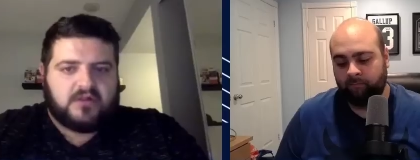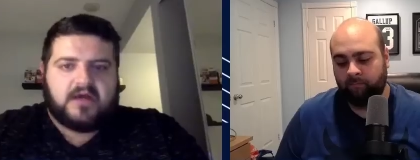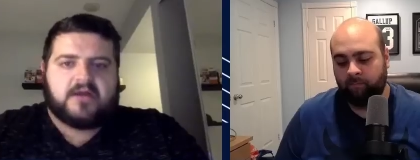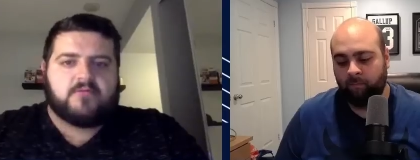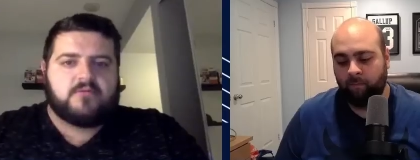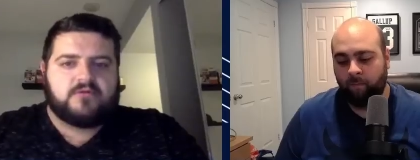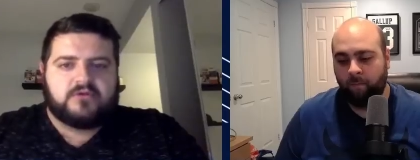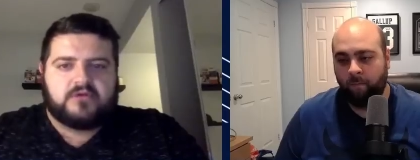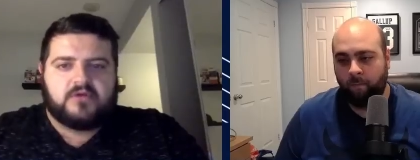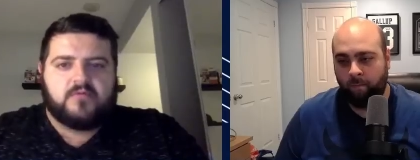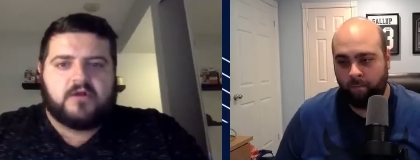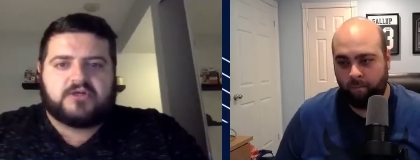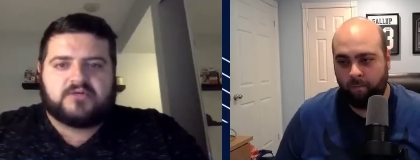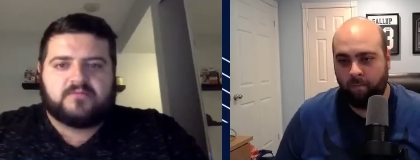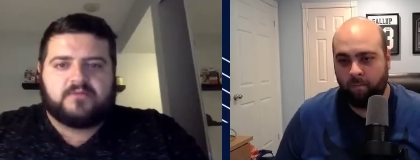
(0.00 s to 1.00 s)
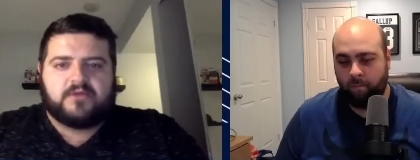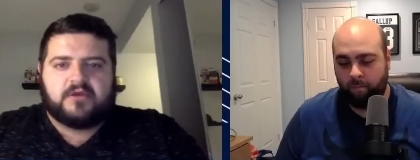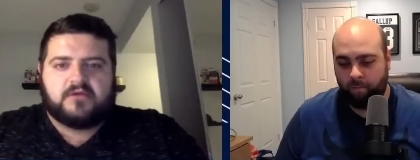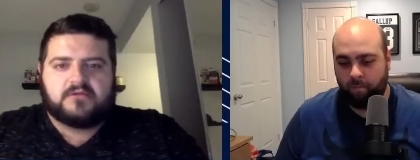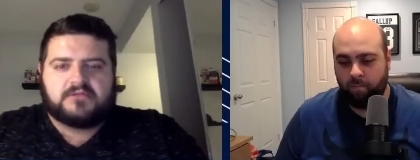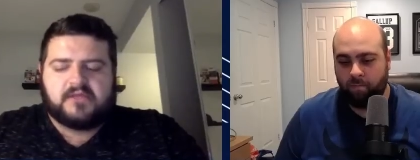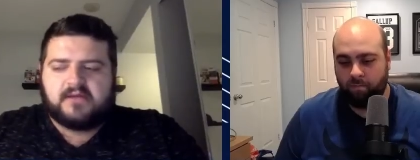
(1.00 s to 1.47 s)
Speaker 1: a lot of really good Russian
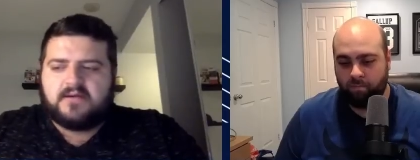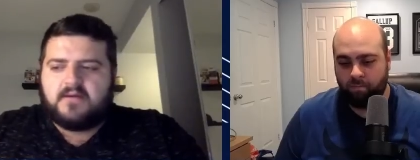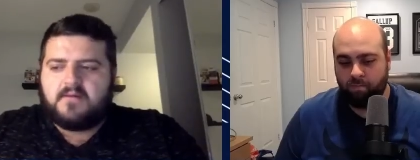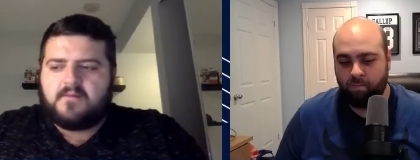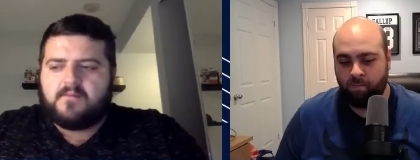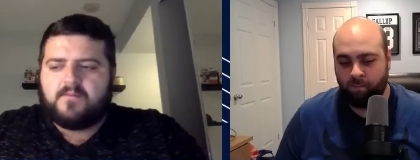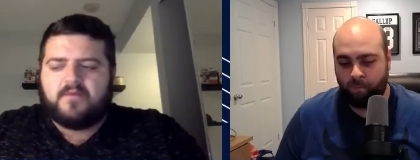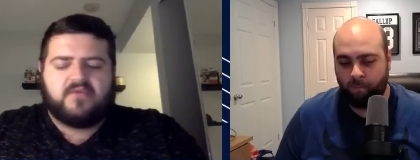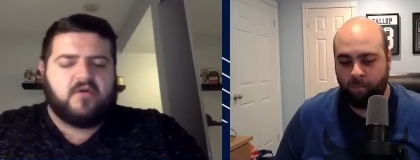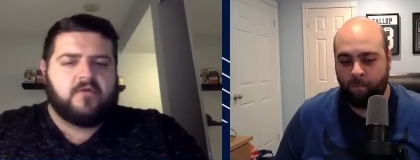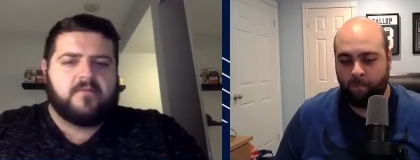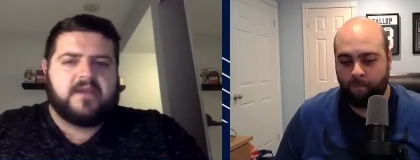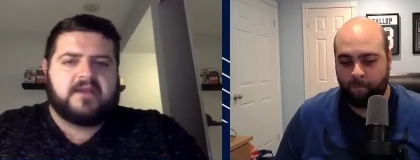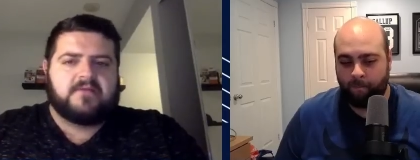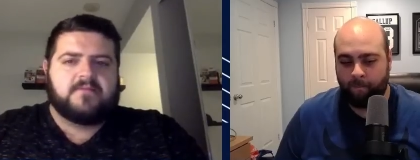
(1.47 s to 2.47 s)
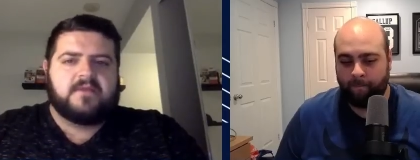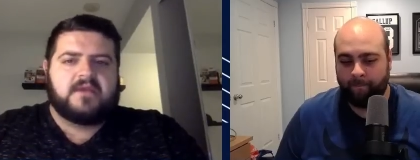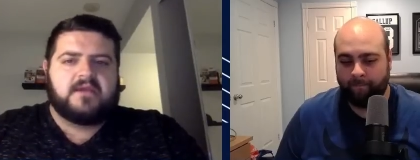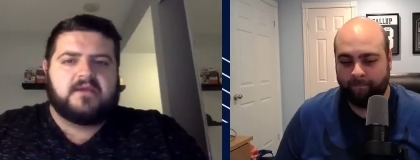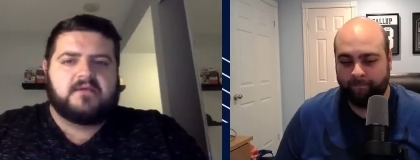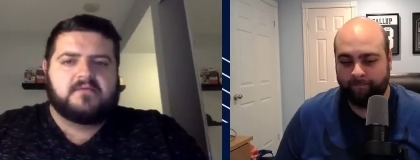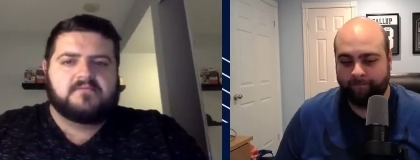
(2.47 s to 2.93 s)
players. Mm-hmm. But don't make
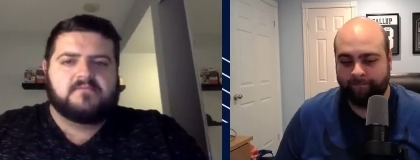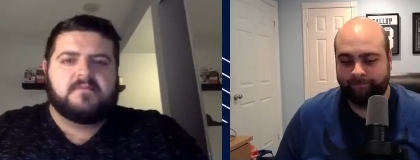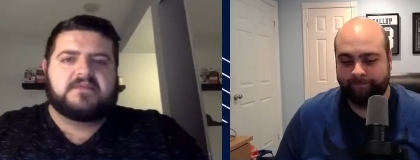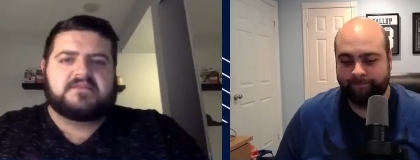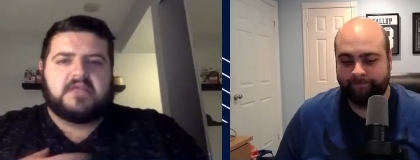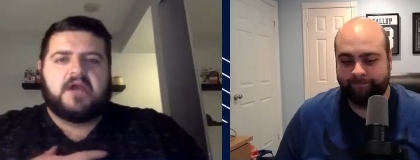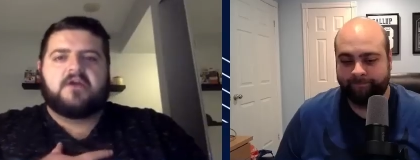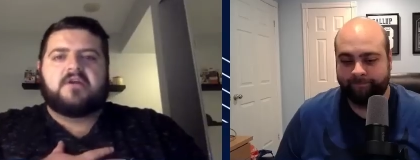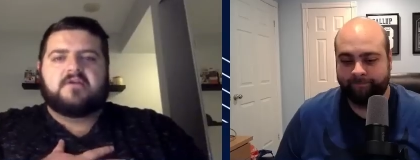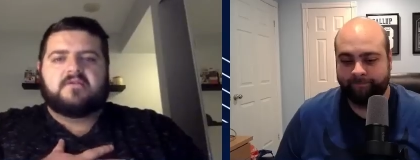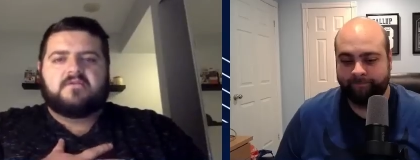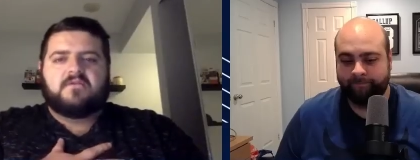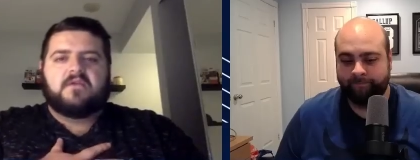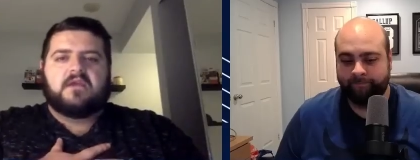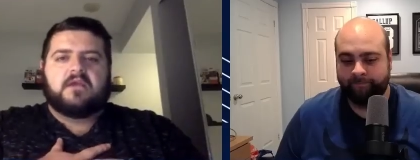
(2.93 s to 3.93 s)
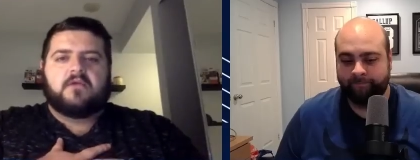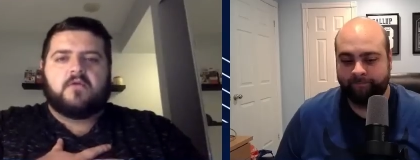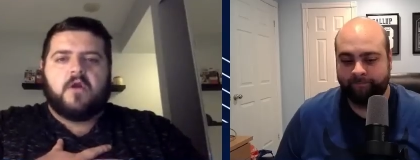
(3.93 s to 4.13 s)
me miss out on seeing